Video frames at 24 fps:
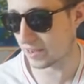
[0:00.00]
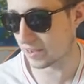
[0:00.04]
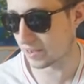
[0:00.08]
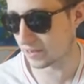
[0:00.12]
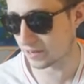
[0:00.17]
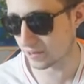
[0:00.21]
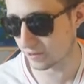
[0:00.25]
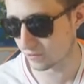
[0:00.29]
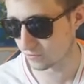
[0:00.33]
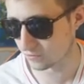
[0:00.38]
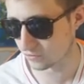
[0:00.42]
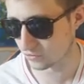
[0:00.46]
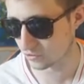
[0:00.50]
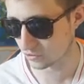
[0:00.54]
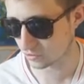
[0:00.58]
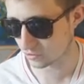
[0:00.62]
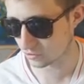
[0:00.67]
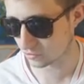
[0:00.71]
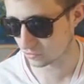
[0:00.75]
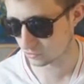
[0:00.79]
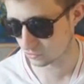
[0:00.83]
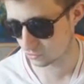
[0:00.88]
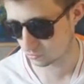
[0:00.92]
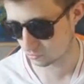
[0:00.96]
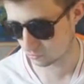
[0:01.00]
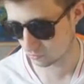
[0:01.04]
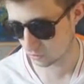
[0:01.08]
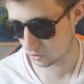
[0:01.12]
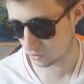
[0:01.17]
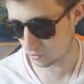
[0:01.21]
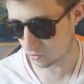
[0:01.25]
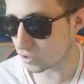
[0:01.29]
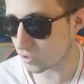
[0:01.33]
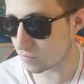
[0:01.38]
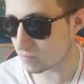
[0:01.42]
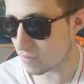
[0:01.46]
I, I had that under
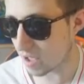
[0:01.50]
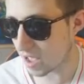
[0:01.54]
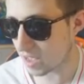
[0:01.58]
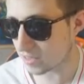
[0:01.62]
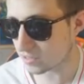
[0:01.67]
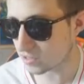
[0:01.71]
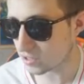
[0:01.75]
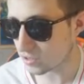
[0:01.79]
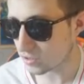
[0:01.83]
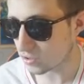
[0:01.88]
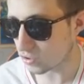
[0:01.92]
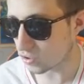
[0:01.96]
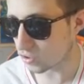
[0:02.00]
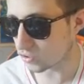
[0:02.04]
control. Turn back,